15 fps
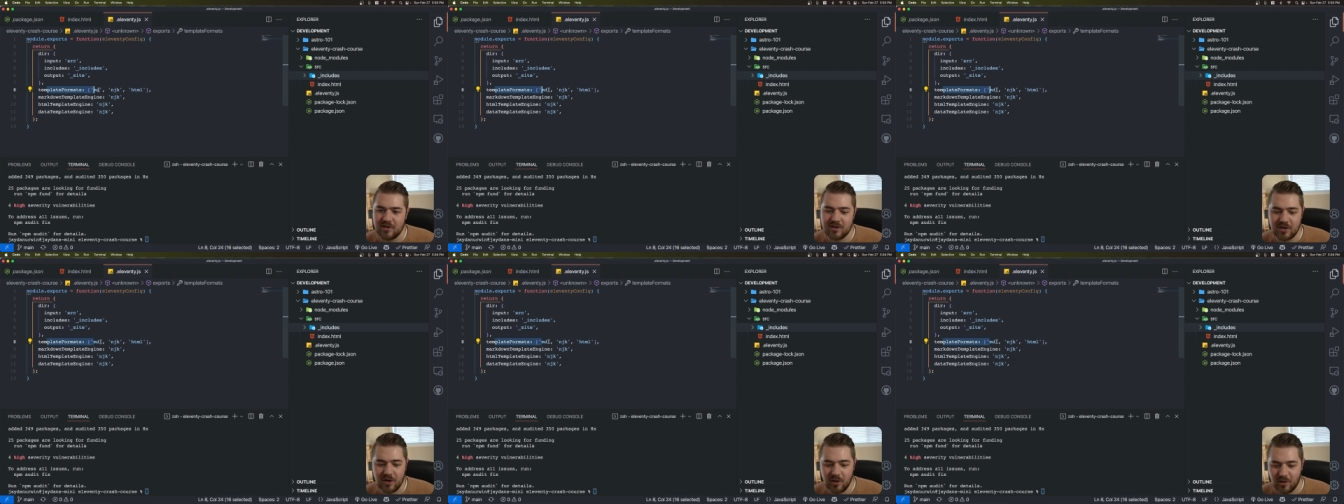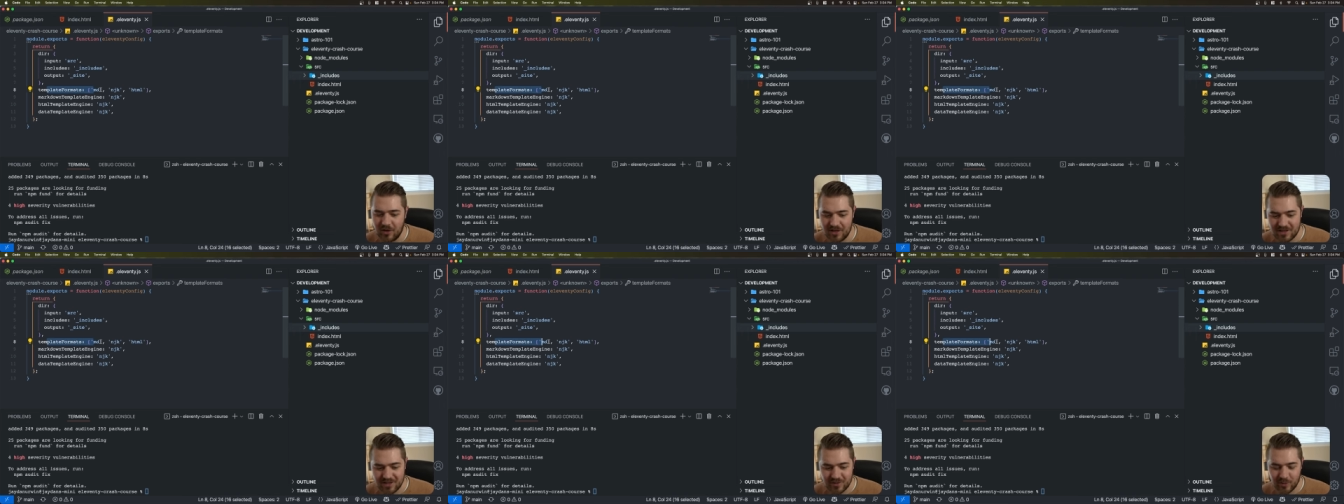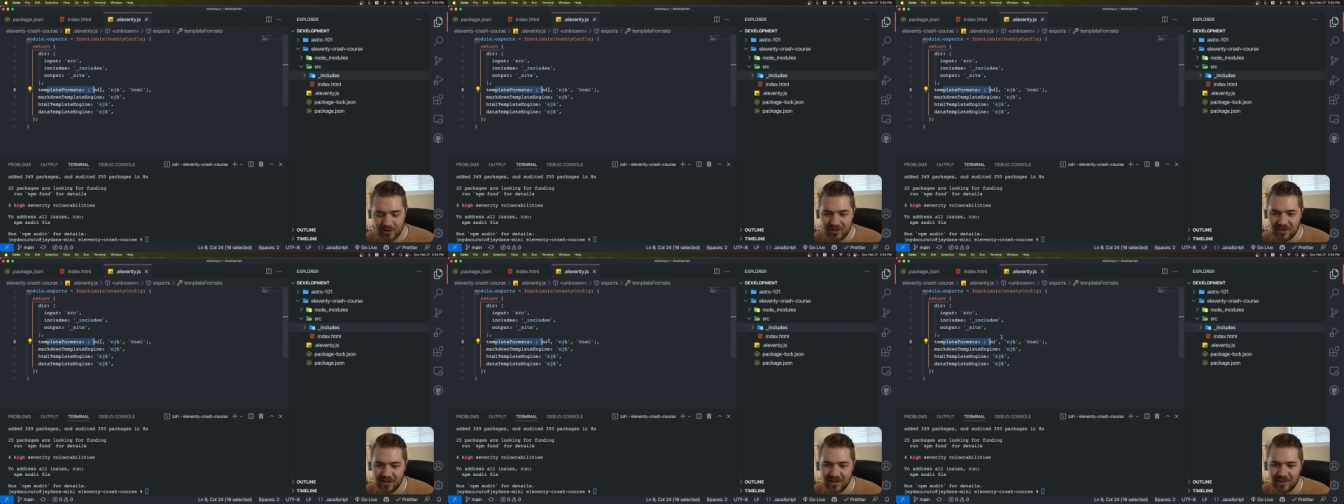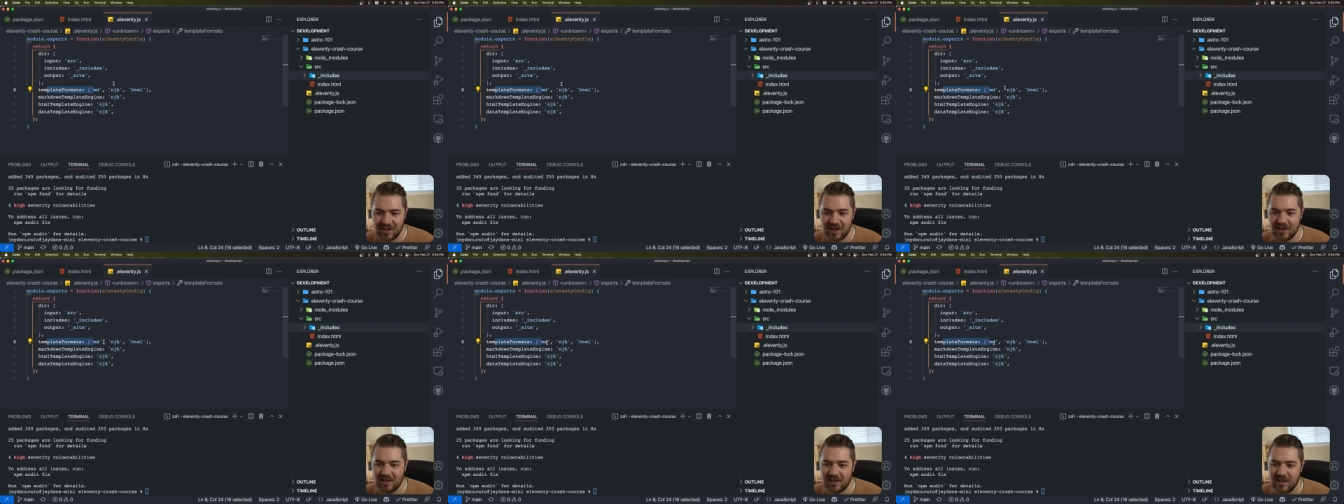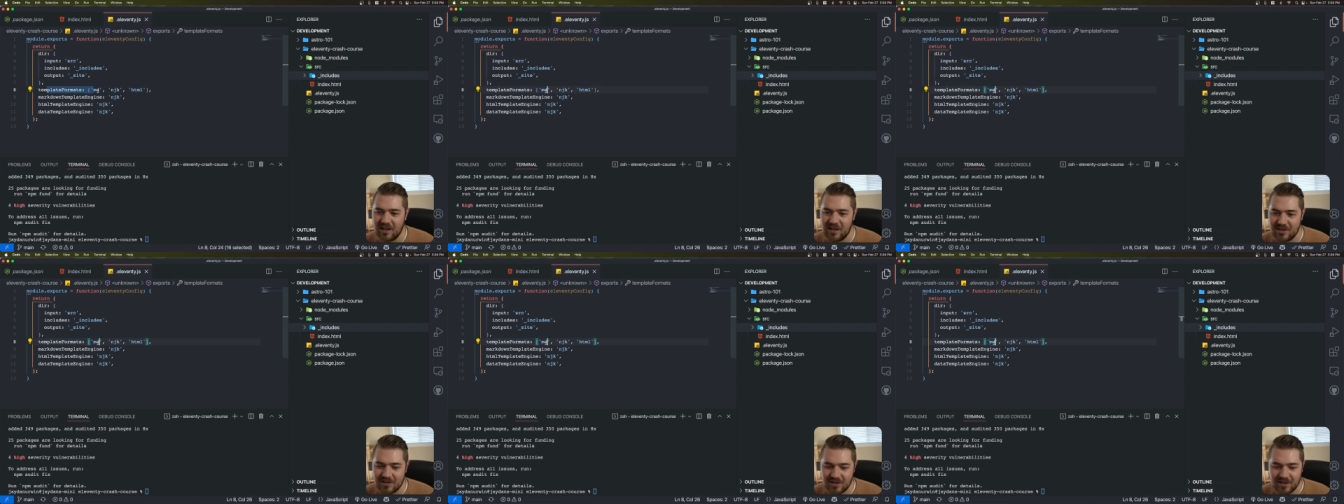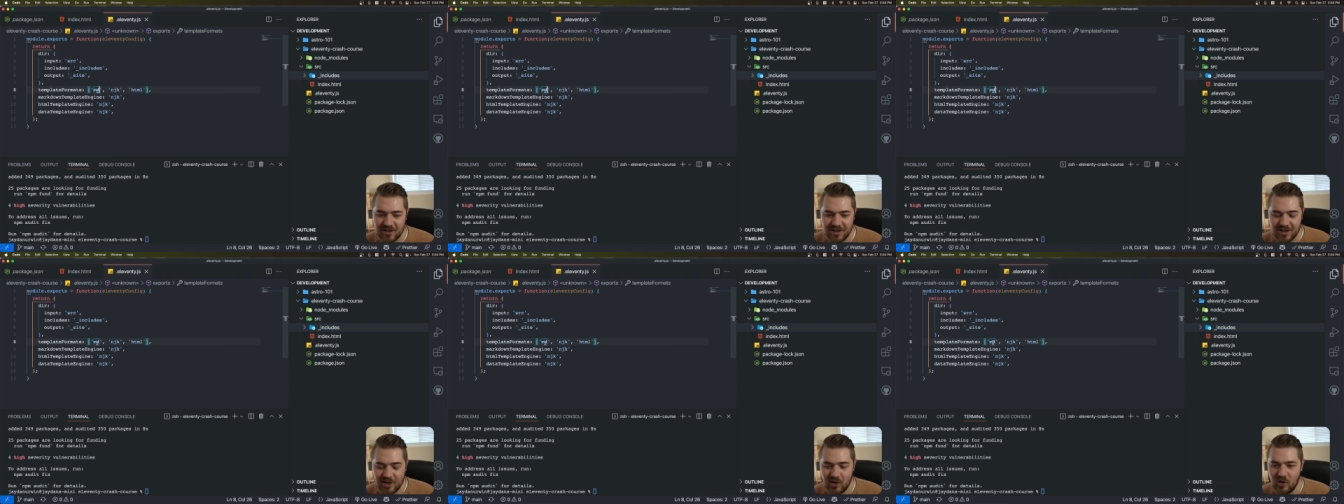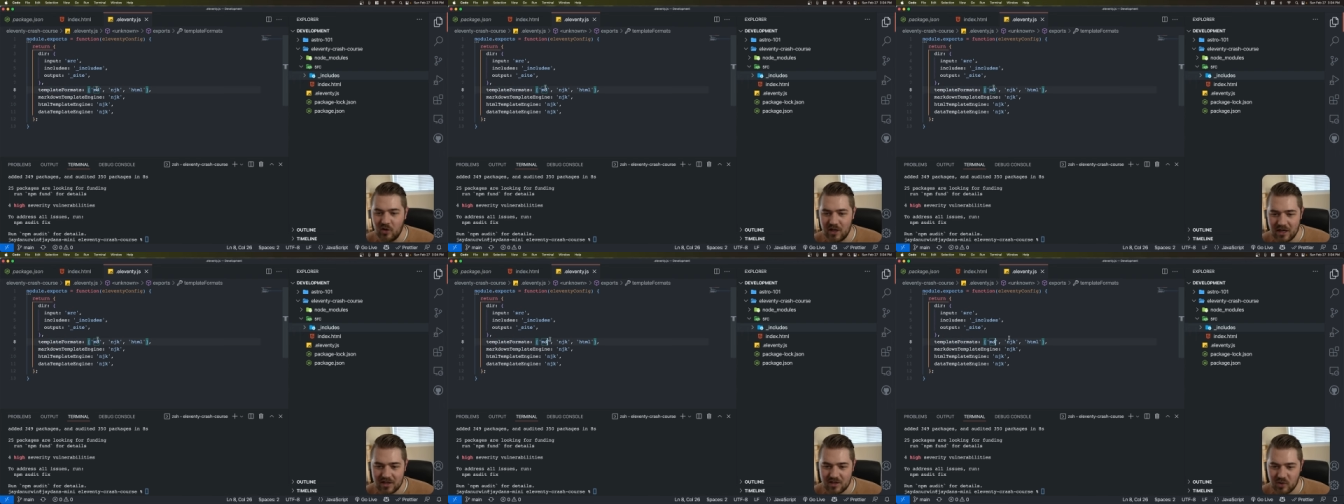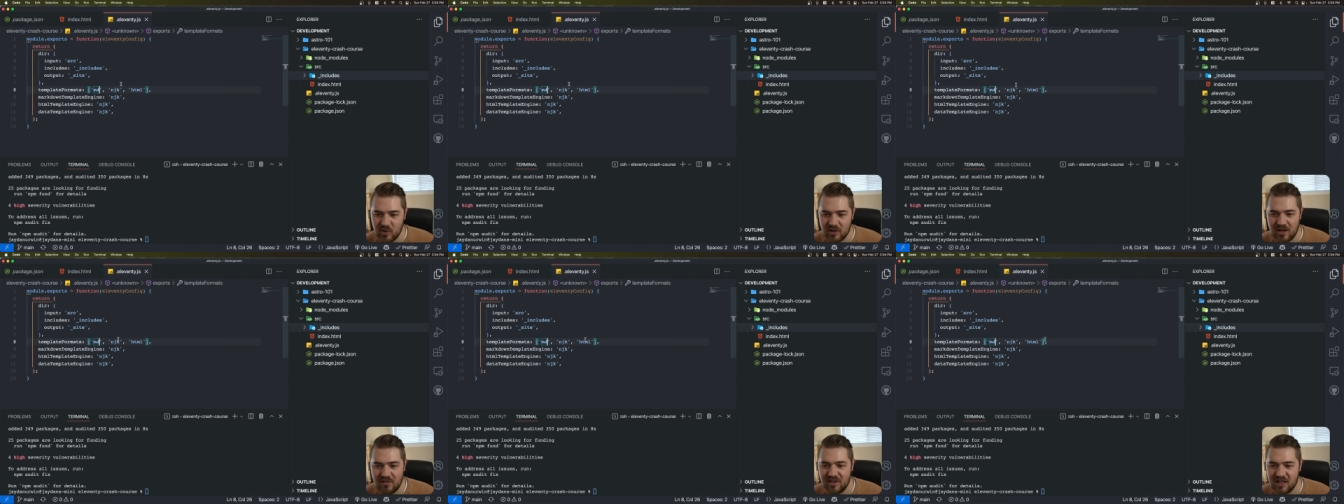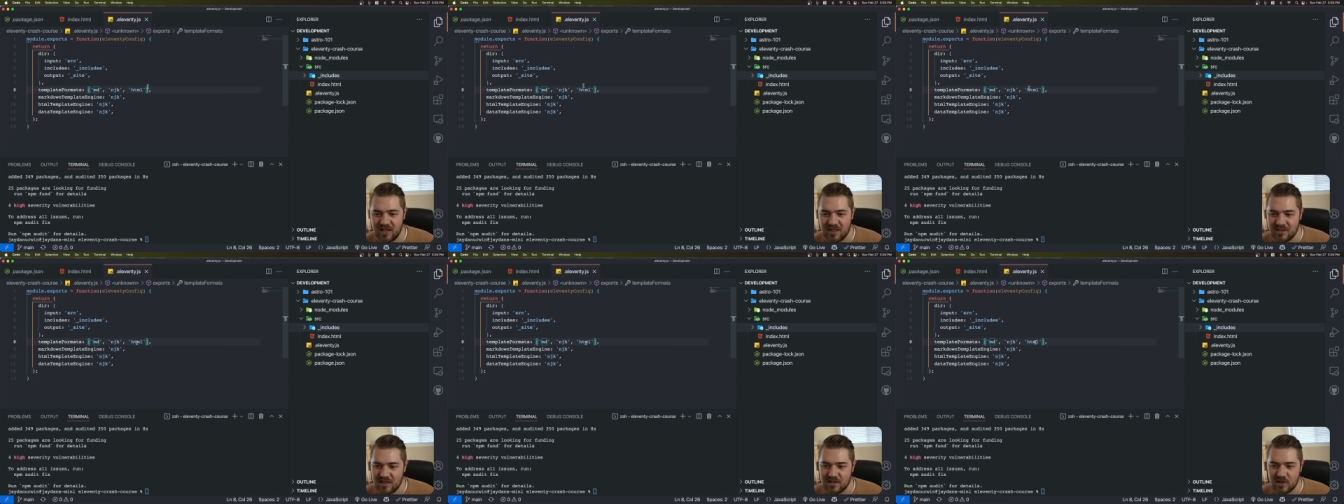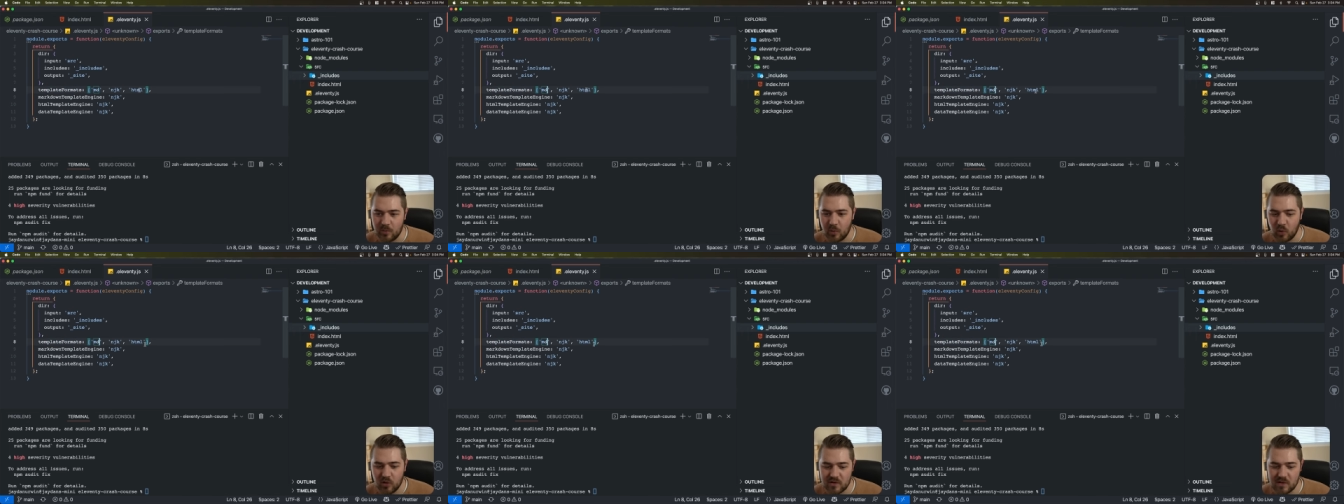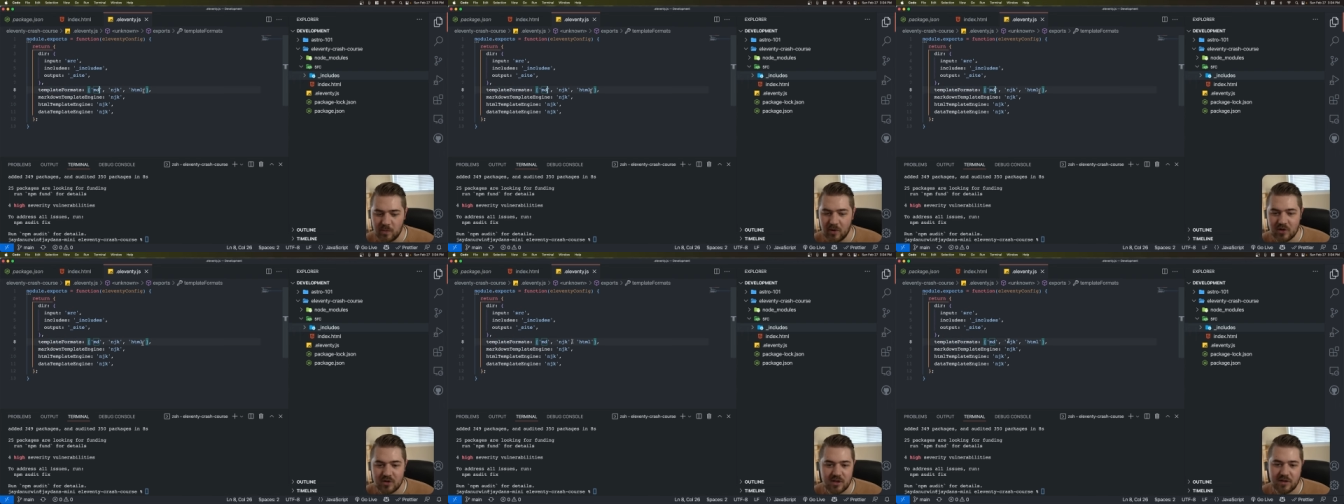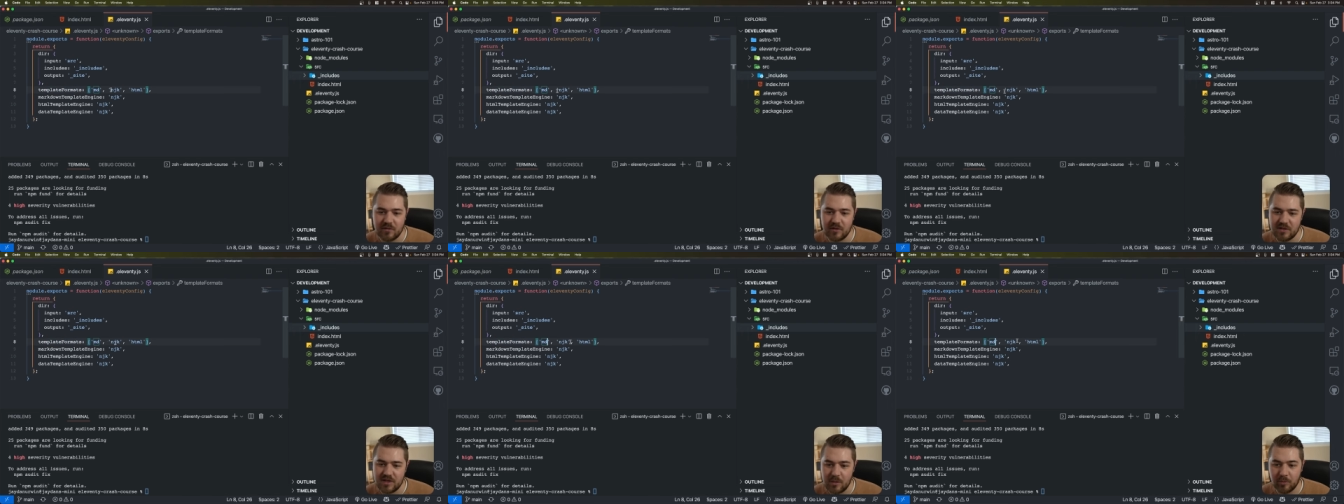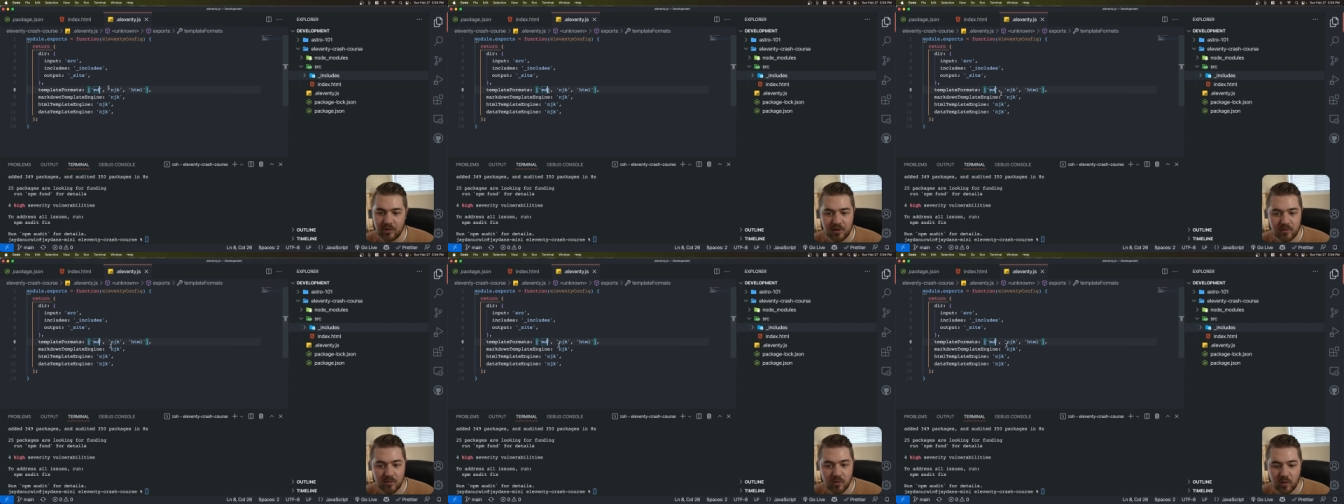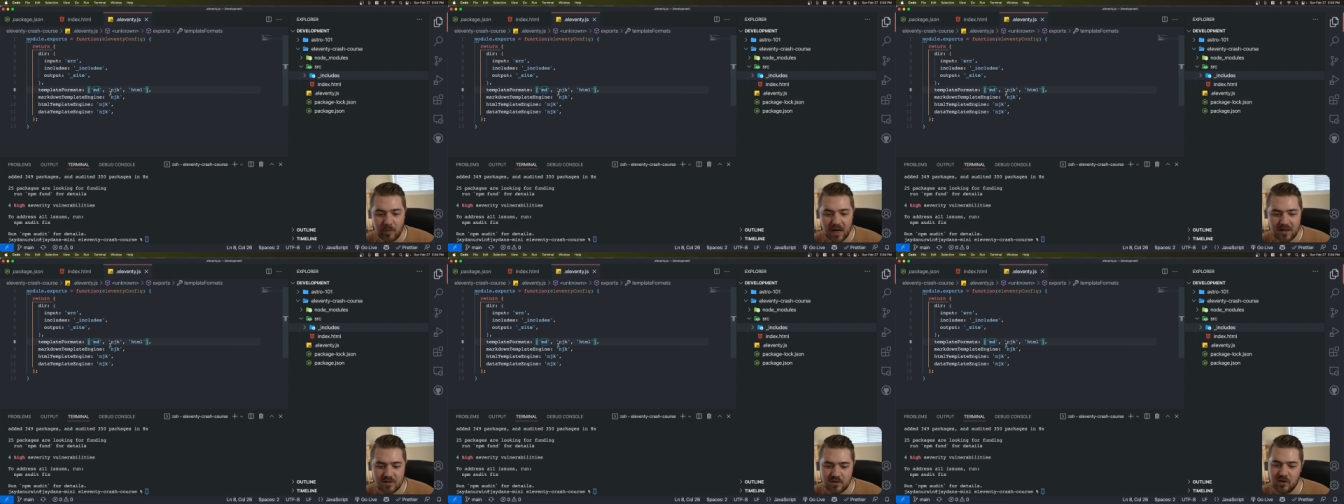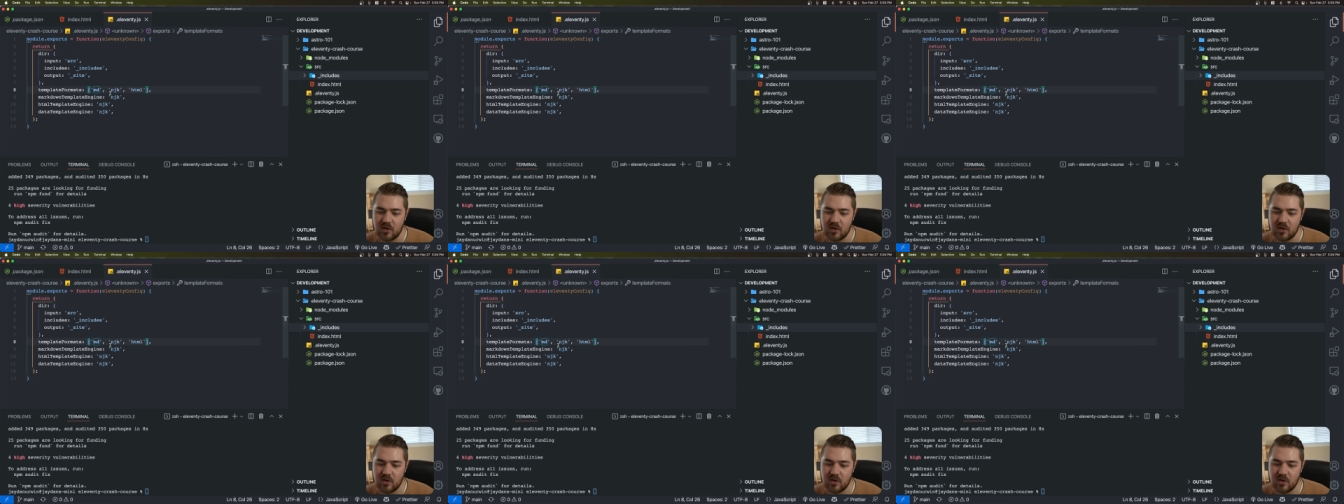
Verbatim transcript: So this is one thing that is unique to Eleventy is it supports a bunch of different template formats.